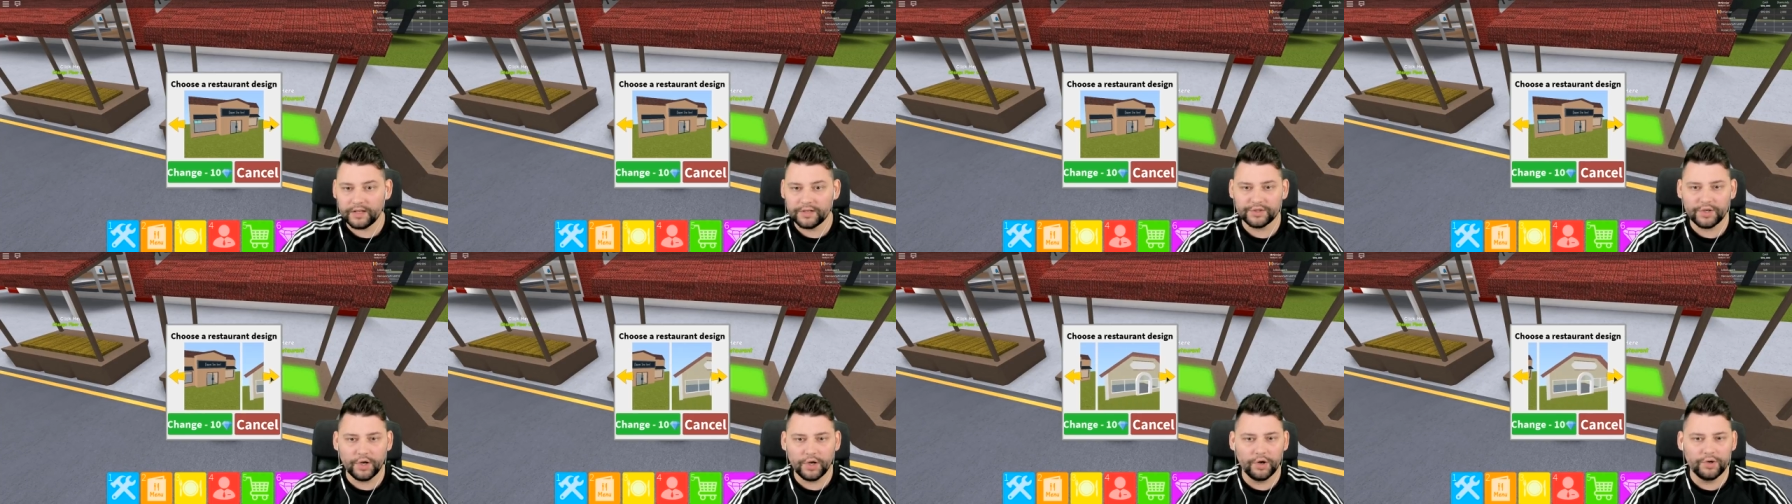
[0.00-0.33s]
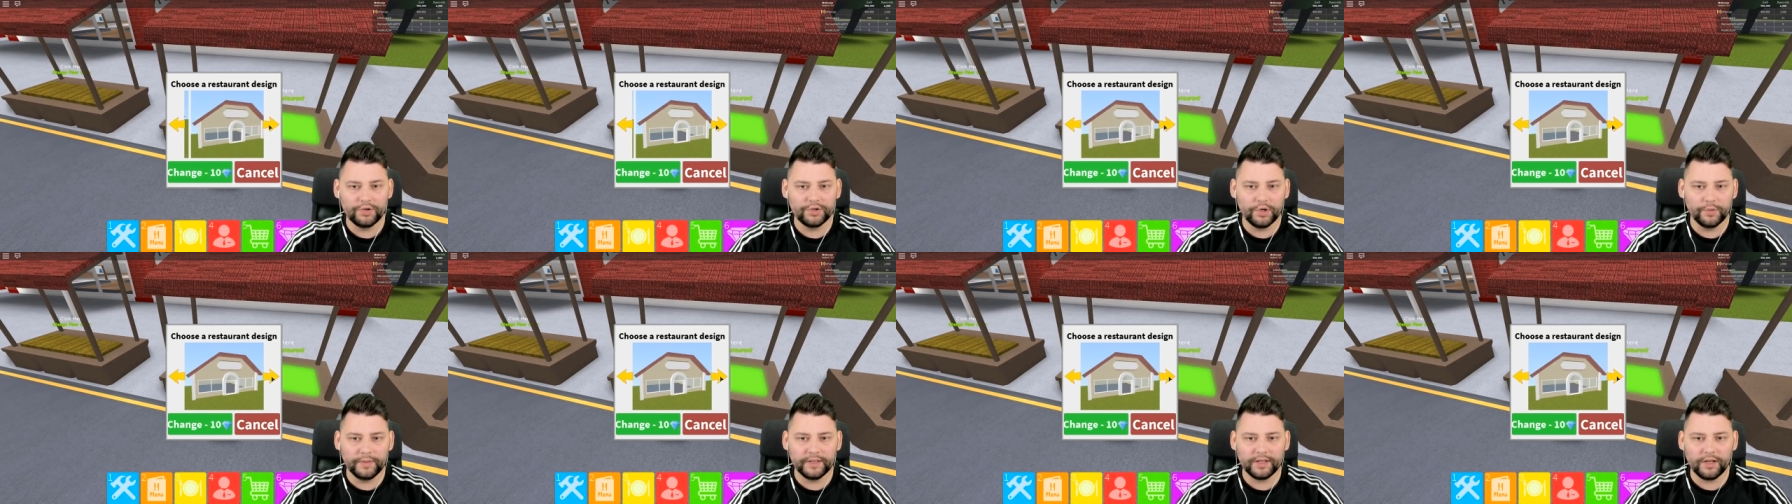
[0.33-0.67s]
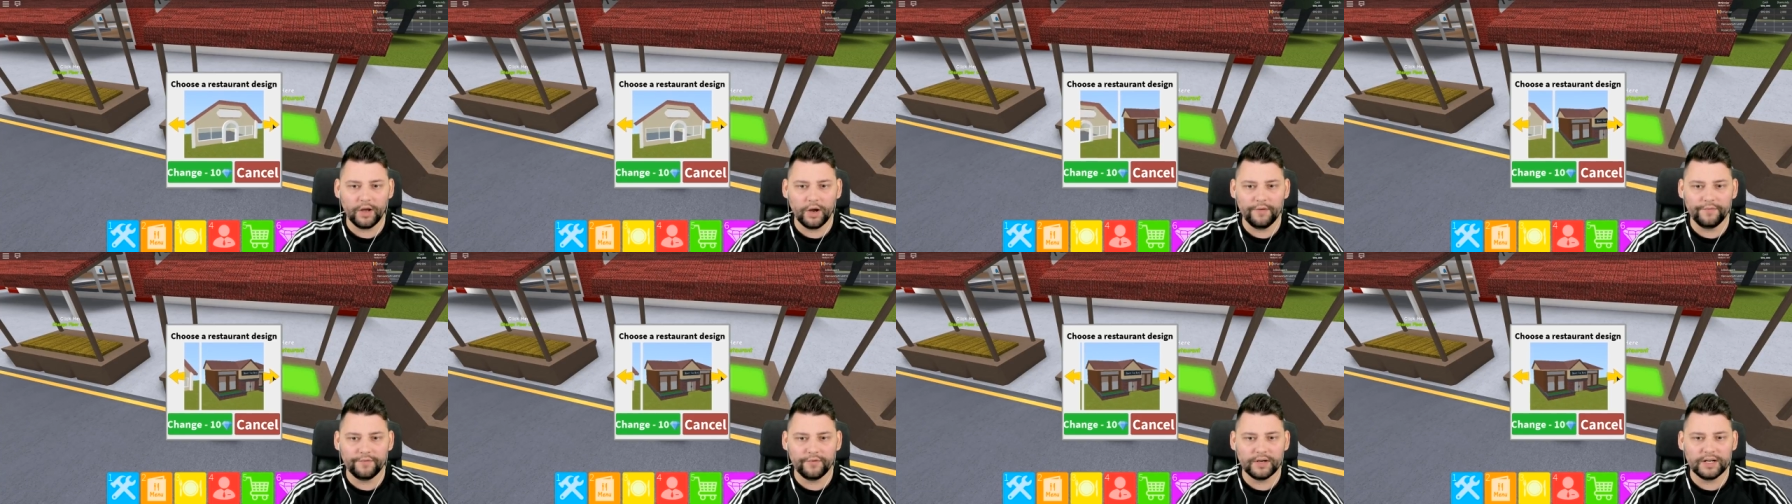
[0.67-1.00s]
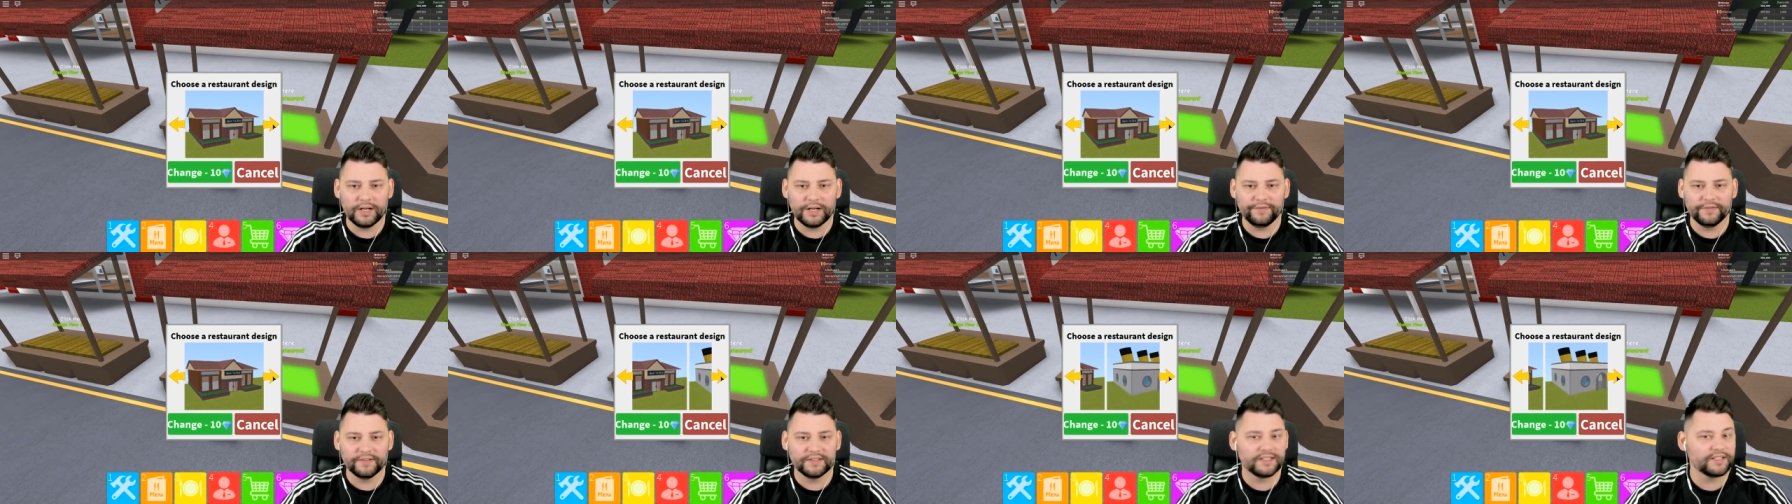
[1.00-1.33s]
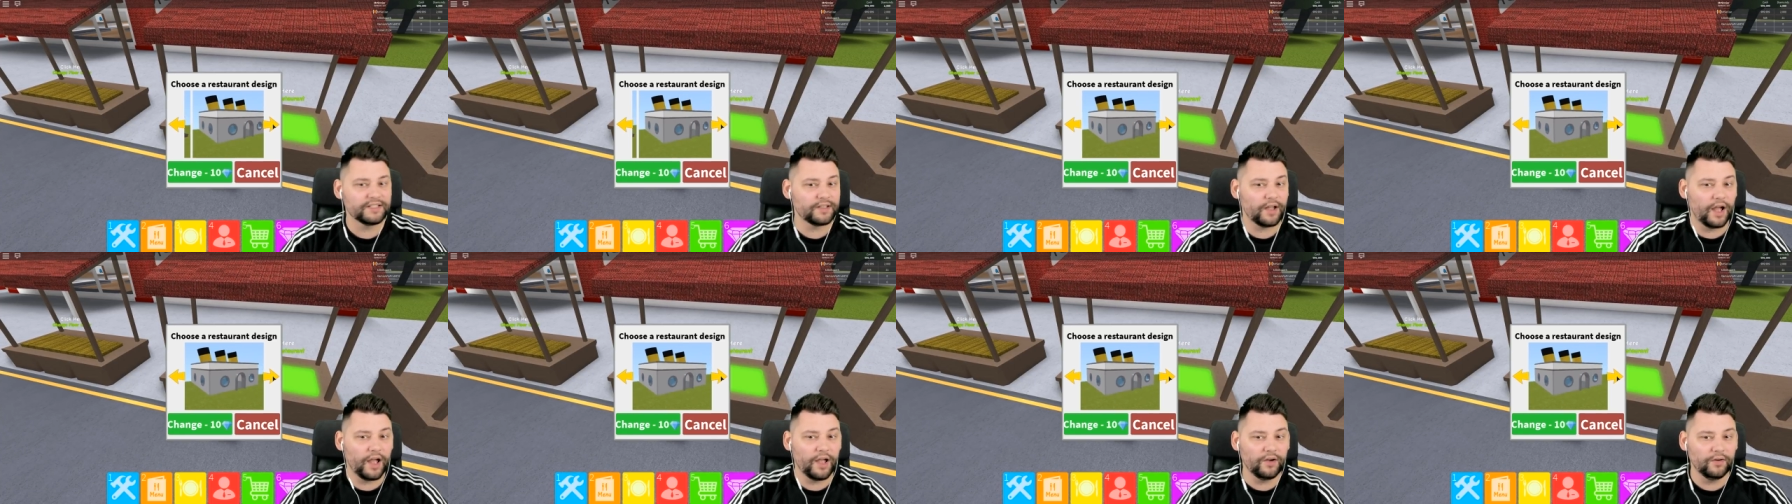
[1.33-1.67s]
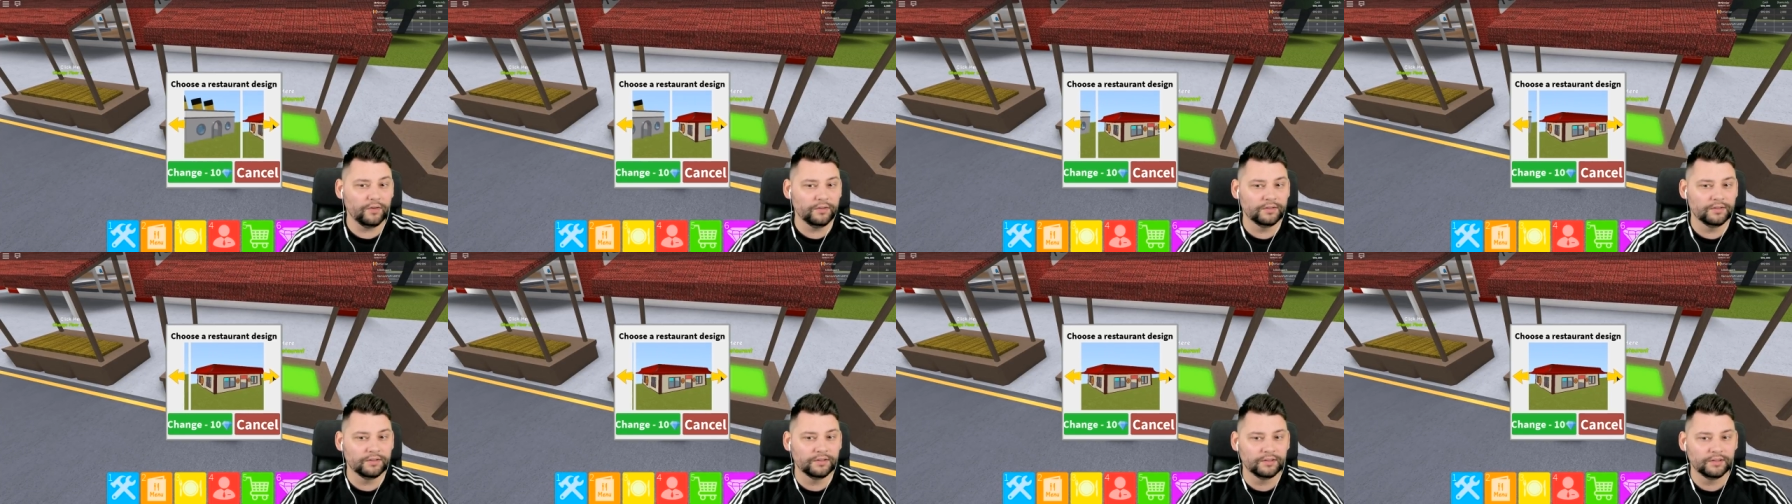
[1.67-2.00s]
So, do we go for a different
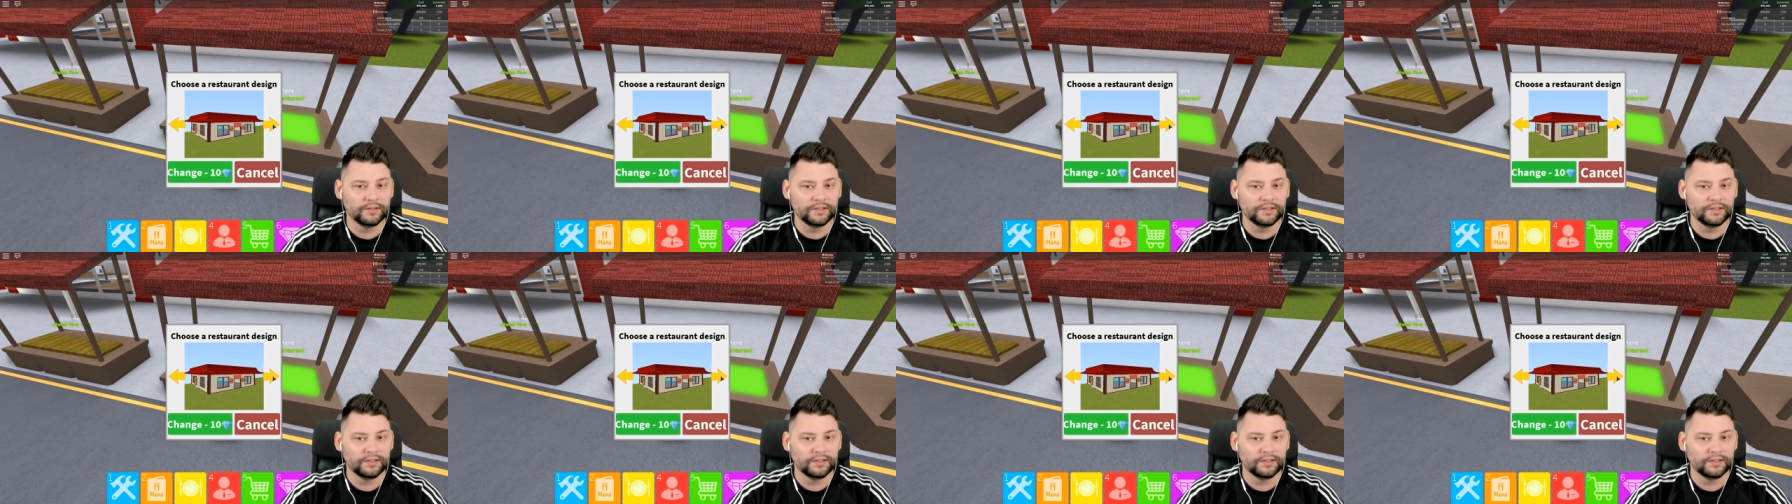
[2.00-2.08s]
style?